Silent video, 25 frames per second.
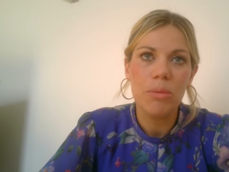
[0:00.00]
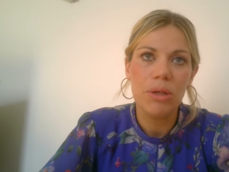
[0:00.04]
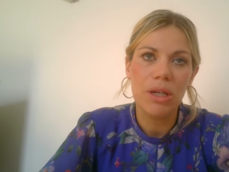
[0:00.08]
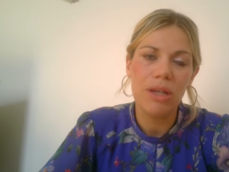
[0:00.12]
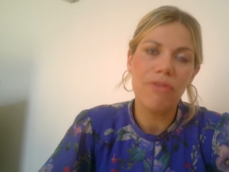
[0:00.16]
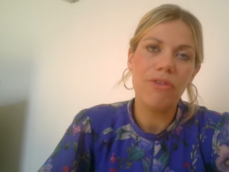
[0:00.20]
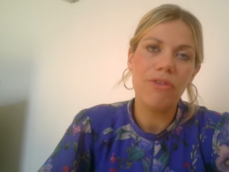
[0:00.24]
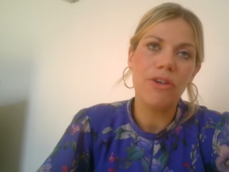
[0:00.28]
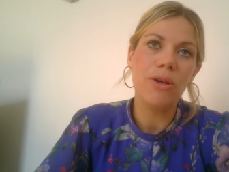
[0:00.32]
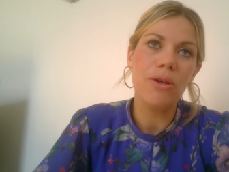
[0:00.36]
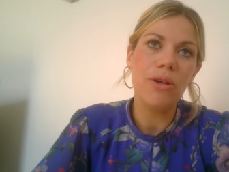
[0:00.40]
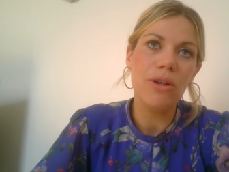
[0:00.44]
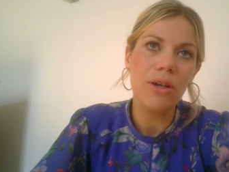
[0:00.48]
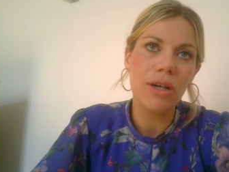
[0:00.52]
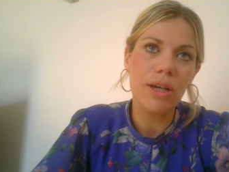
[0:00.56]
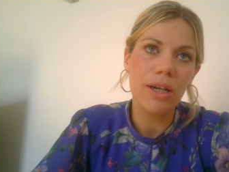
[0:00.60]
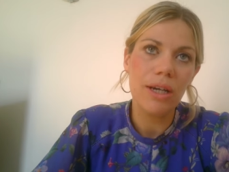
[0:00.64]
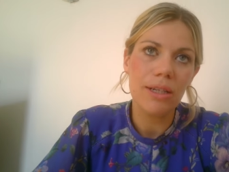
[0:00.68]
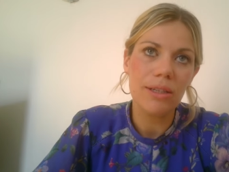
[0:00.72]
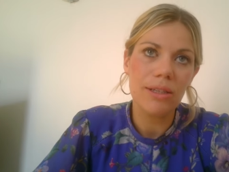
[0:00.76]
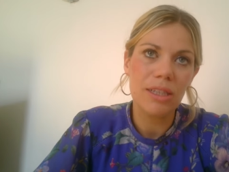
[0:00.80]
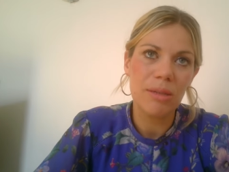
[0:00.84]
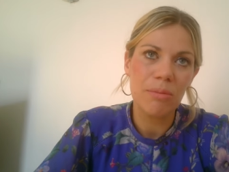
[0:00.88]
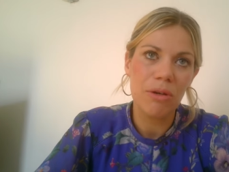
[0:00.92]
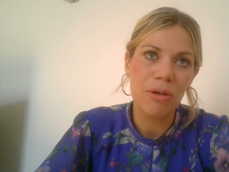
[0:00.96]
But if you look
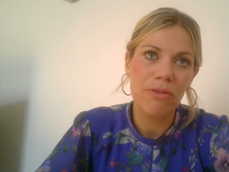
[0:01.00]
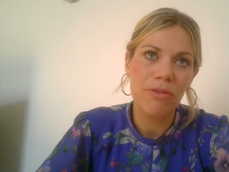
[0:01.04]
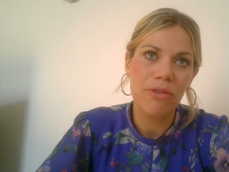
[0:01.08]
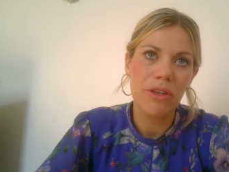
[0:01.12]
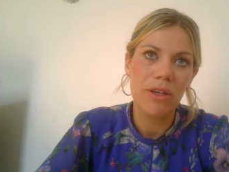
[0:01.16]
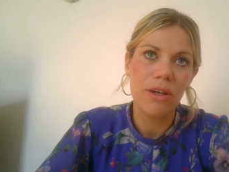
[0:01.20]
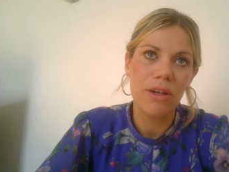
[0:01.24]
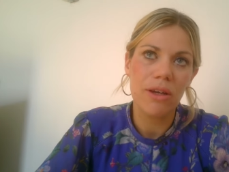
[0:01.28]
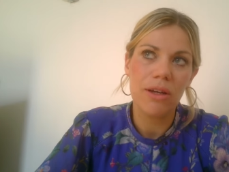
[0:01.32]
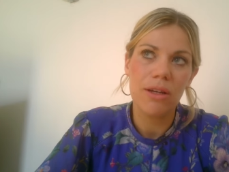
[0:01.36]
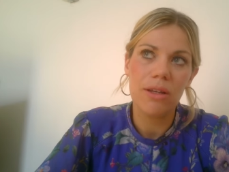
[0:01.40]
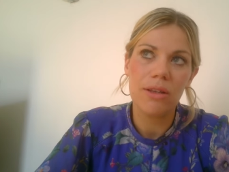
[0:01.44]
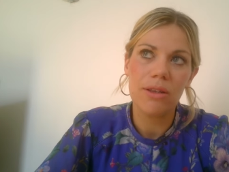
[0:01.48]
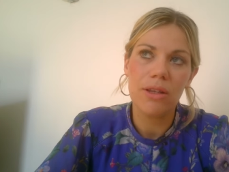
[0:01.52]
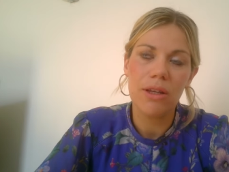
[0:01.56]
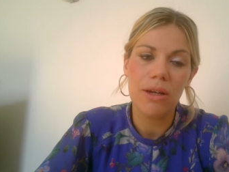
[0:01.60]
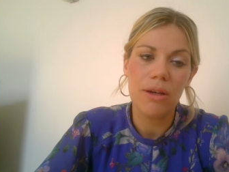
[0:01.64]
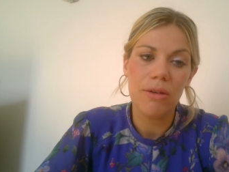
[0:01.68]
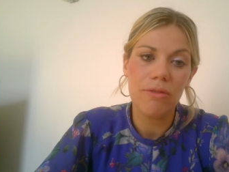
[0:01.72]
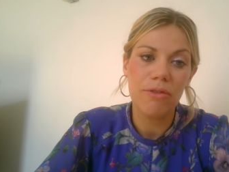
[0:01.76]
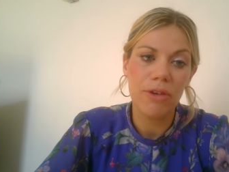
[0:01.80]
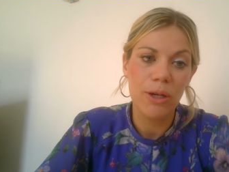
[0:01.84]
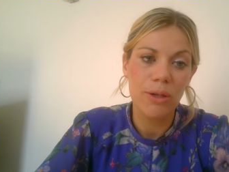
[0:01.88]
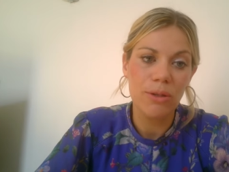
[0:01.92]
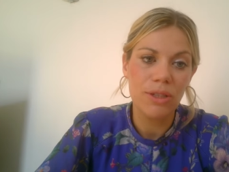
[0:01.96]
at some of the,
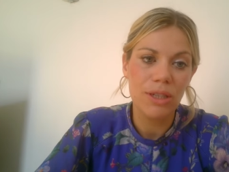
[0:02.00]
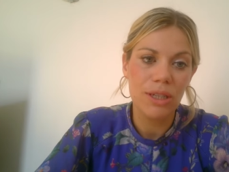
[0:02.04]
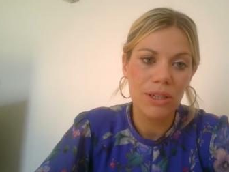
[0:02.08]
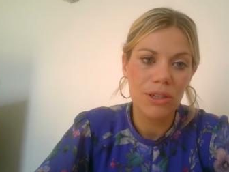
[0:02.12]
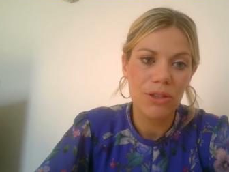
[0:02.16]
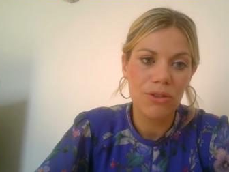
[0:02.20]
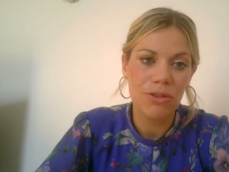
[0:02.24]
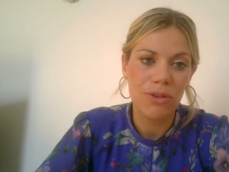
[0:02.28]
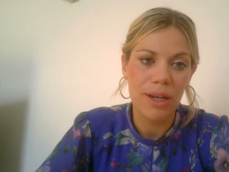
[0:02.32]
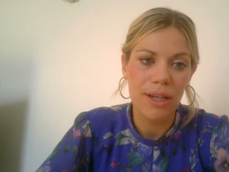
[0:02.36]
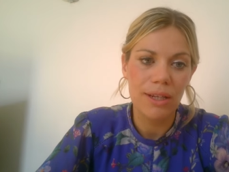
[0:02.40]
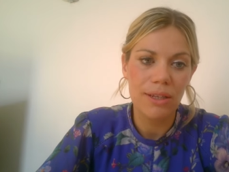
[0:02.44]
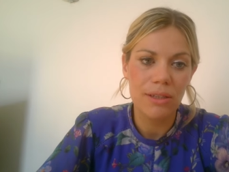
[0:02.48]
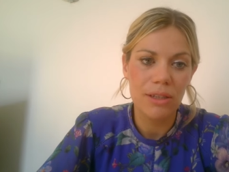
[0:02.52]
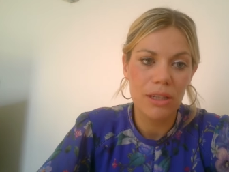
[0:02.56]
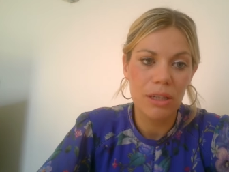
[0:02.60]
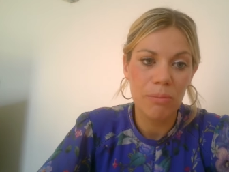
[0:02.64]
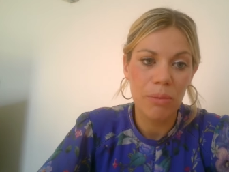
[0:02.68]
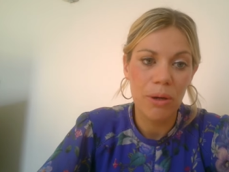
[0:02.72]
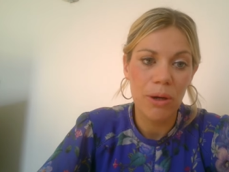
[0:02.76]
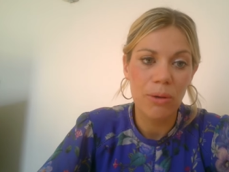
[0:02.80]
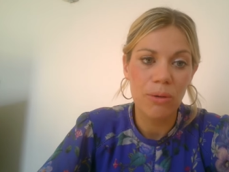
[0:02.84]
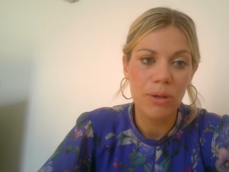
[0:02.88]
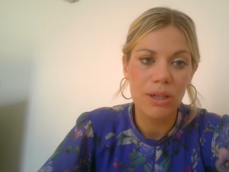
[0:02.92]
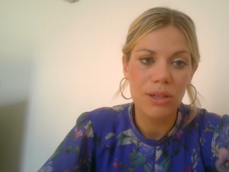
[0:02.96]
the voting trends
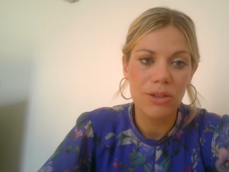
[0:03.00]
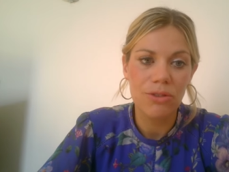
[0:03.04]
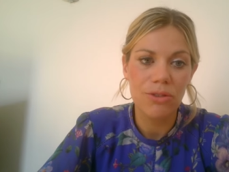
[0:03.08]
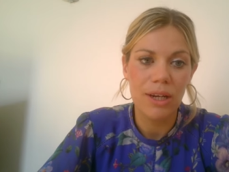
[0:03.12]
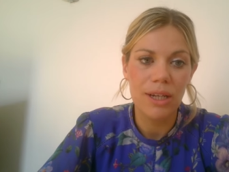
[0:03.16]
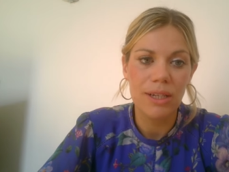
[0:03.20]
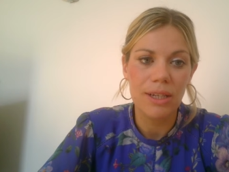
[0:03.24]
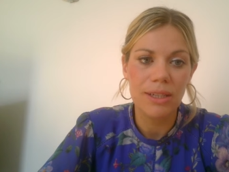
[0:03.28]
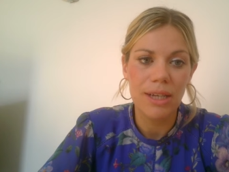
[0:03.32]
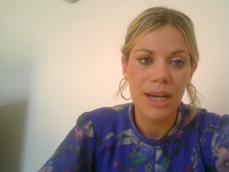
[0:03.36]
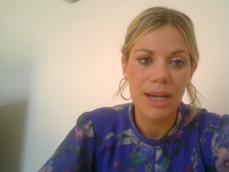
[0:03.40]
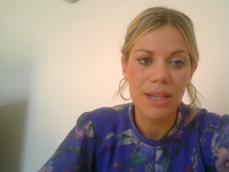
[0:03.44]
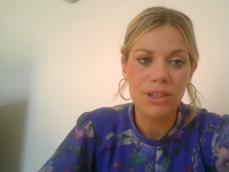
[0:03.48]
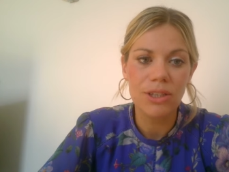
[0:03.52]
and the polling trends,